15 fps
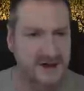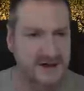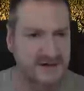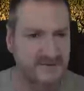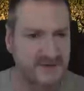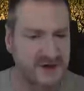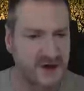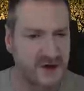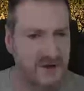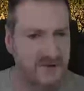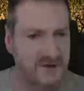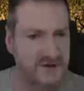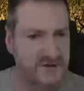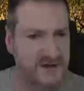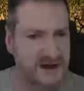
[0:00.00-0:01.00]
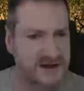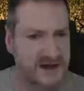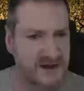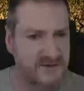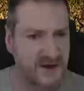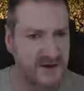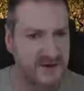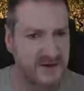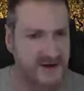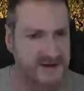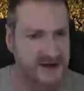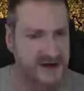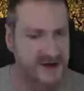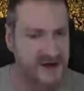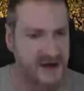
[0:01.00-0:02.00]
You'll notice the photographers, when they take
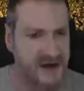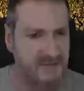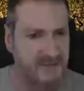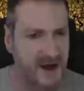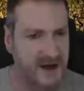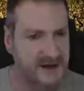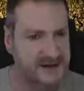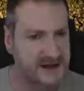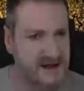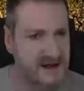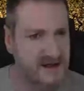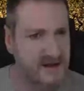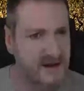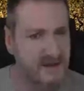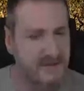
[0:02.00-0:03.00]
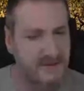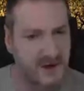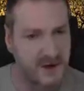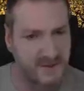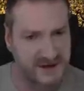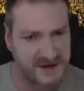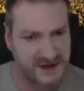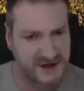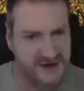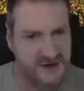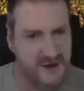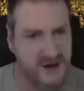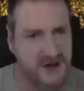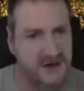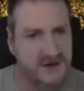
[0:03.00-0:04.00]
photographs, they try and get balance in their um, composition
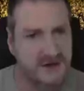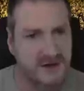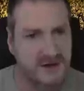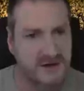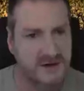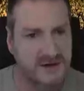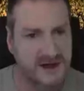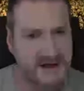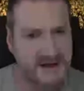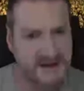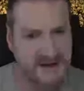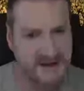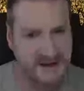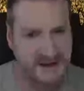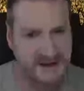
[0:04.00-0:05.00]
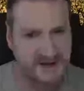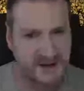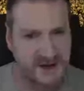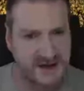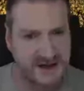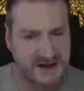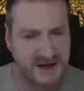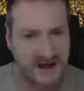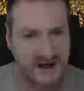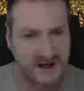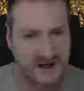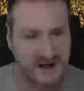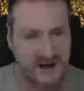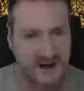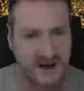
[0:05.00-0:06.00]
as well. And that's just because it,
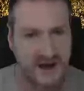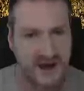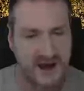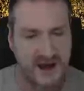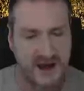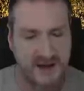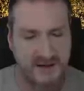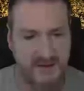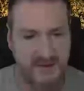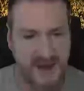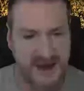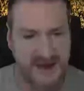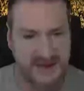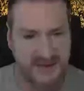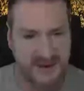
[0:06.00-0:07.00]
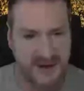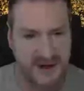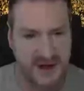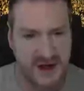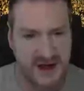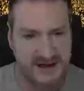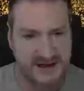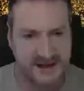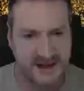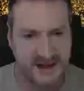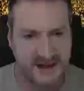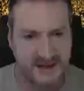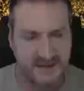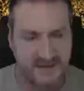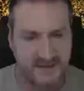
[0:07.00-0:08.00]
it It makes for a nice
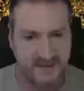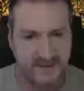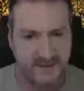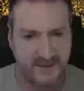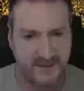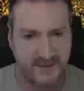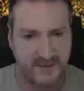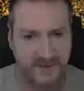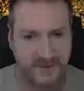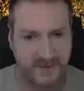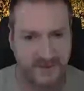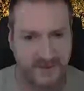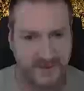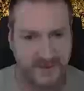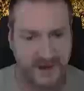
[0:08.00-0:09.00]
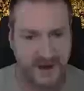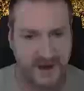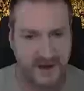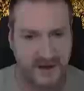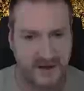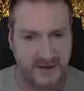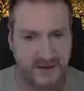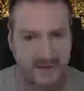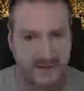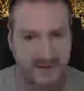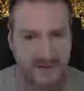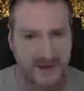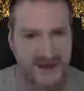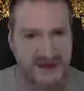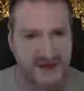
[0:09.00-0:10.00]
uh, uh,
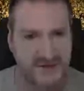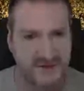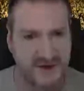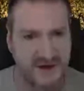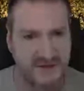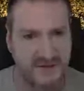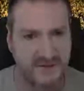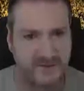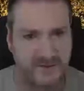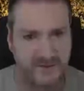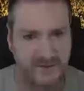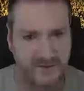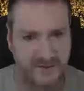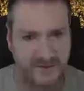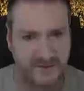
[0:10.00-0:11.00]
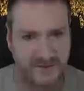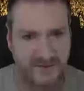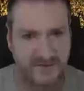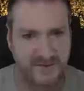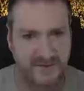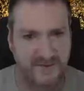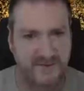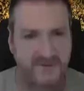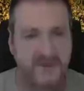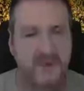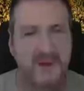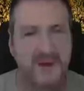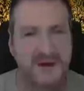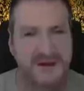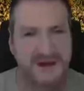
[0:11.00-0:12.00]
picture for the
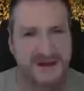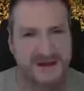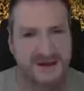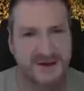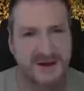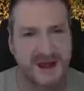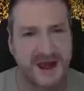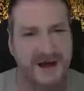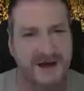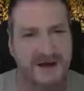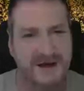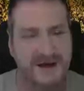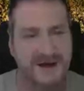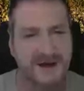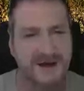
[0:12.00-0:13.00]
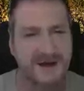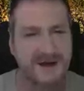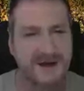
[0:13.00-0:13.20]
for a person that's looking at it.